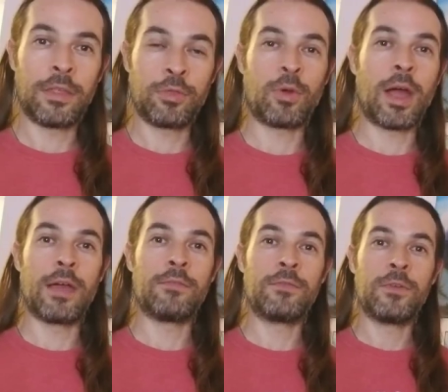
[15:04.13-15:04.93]

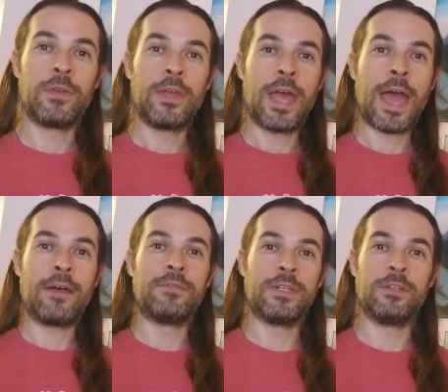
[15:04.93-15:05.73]
thrive,
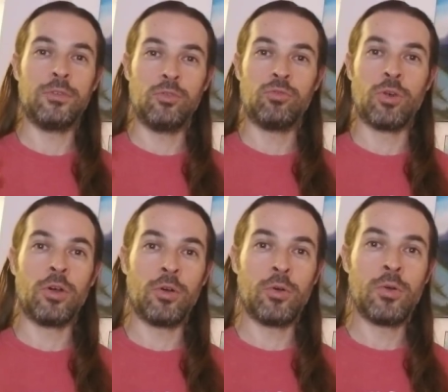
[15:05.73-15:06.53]
have it
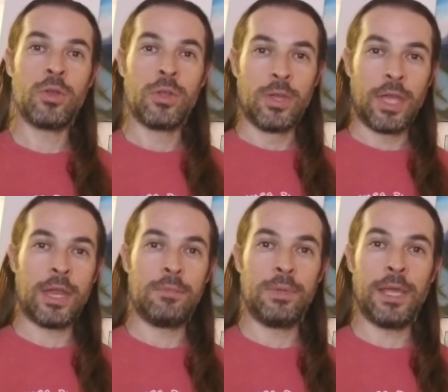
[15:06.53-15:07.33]
grow,
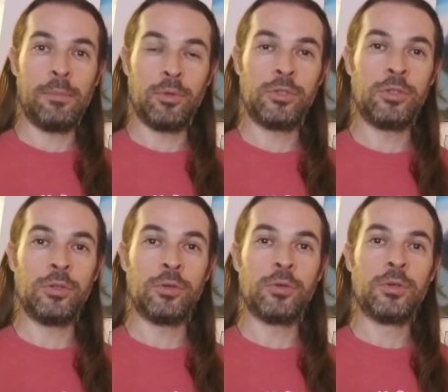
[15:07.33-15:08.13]
and be able
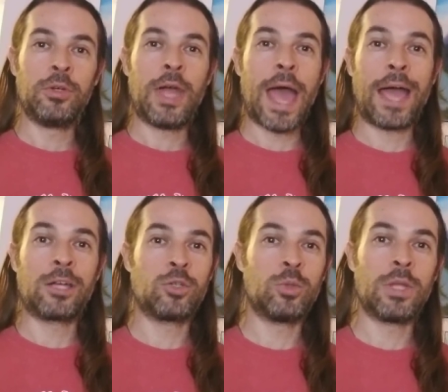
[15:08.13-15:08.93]
to
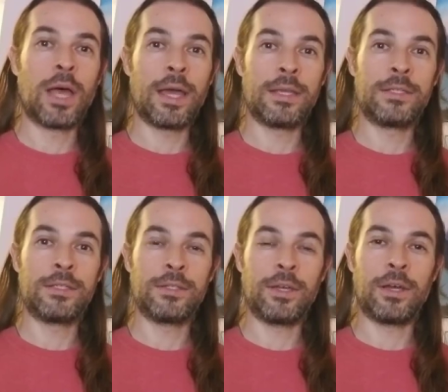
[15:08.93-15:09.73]

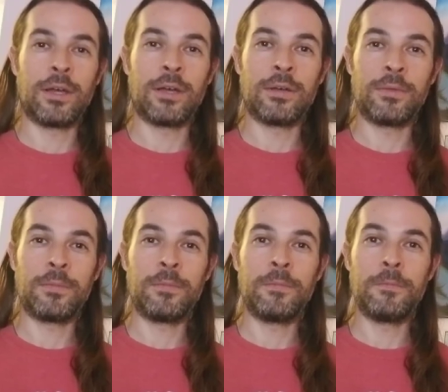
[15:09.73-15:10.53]
actualize uh,
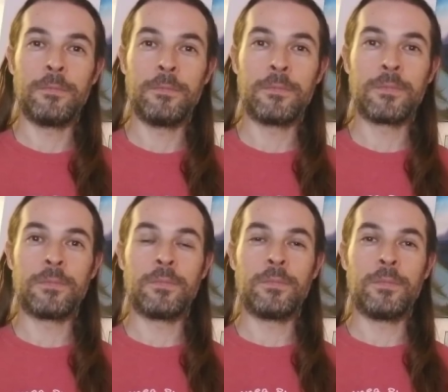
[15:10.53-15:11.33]

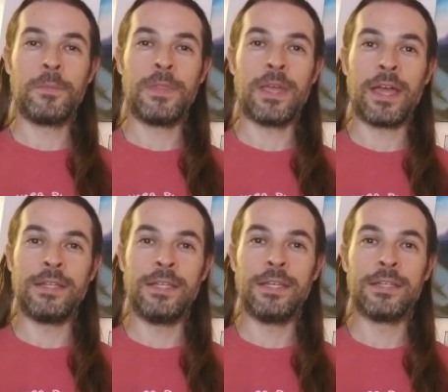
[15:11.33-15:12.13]
the
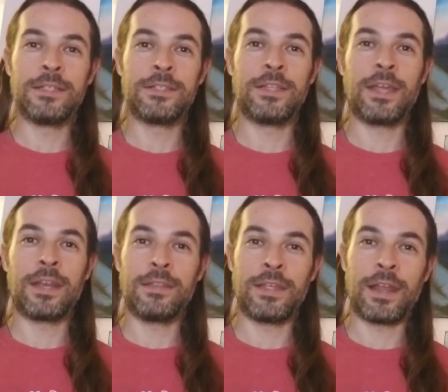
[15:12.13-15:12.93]
ideas
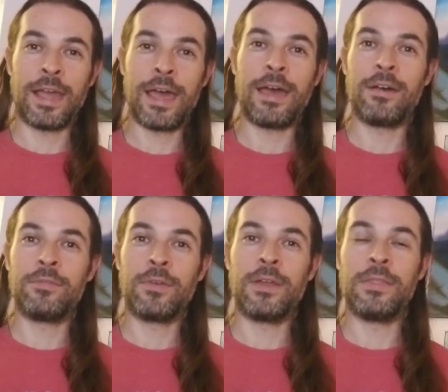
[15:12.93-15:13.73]
that that I
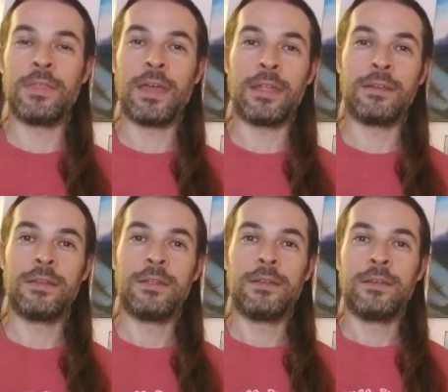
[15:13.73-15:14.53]
have and that
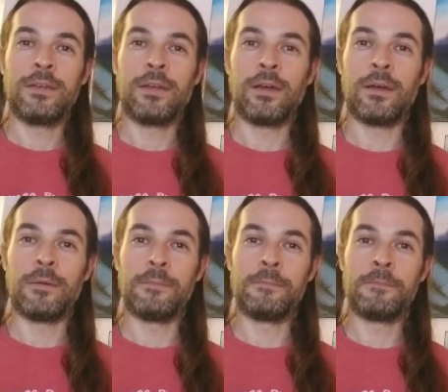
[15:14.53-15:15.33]

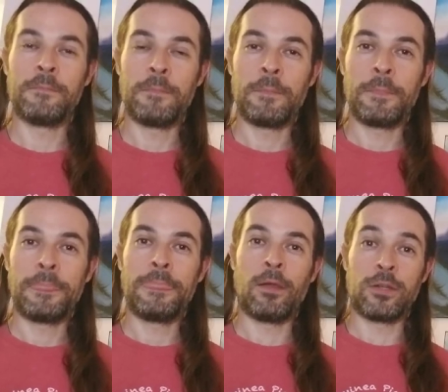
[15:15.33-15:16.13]
um,
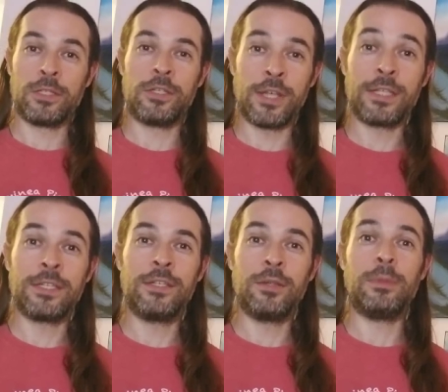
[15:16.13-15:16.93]
are
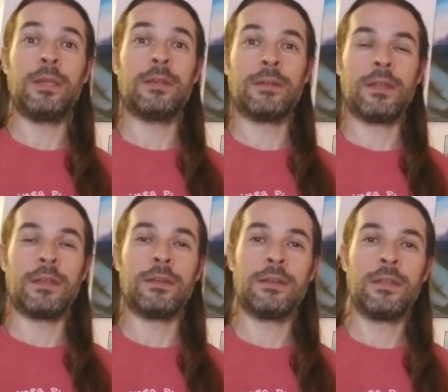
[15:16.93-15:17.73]
suggested to me, and
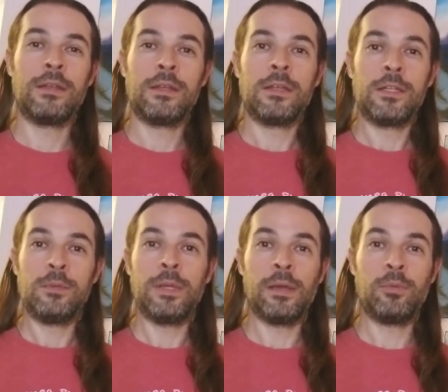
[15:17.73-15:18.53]
and to
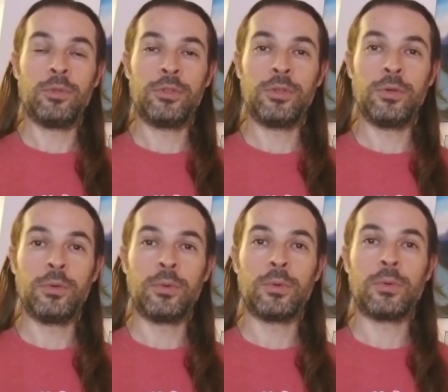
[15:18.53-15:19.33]
be able to.